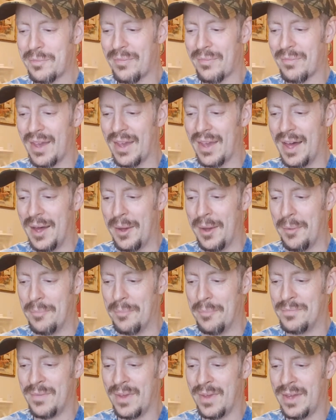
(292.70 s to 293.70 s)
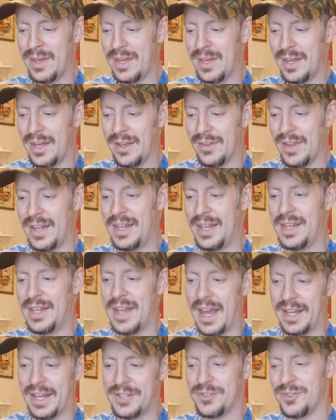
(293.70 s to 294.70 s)
Lenny
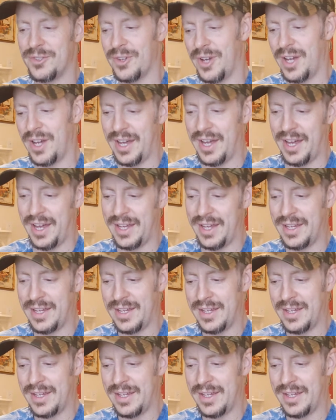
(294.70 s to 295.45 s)
Dykstra.